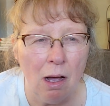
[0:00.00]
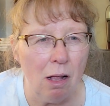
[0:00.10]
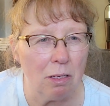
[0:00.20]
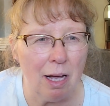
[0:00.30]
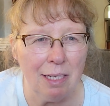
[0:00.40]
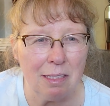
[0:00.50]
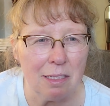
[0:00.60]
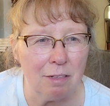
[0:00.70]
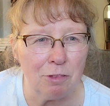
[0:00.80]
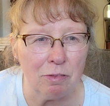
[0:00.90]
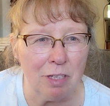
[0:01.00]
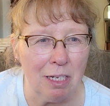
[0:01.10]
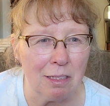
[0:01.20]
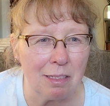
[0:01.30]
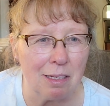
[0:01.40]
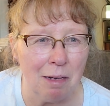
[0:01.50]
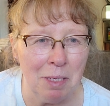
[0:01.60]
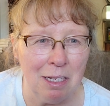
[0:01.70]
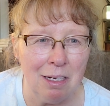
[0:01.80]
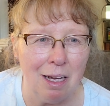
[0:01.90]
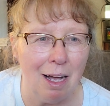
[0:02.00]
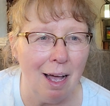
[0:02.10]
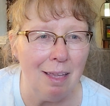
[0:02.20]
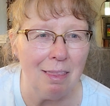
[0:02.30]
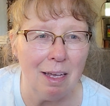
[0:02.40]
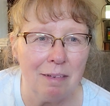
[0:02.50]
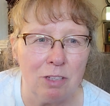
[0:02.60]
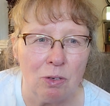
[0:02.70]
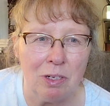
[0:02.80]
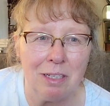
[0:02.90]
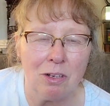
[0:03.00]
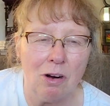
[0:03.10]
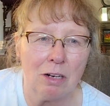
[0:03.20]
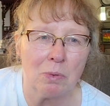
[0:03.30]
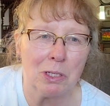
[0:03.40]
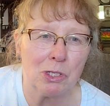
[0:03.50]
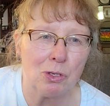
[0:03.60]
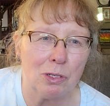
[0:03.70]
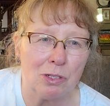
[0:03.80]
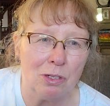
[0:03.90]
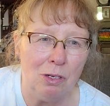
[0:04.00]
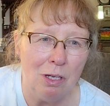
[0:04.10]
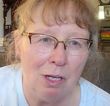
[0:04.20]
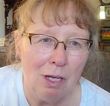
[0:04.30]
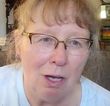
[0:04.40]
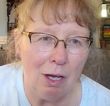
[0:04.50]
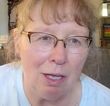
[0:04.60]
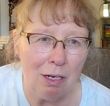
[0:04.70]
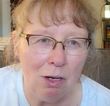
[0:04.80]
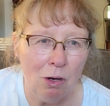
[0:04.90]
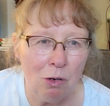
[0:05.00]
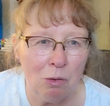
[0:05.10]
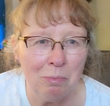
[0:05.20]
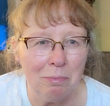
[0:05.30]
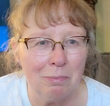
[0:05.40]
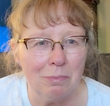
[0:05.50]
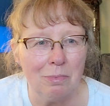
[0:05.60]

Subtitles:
All kinds of different things. I mean, I love going into hardware stores and home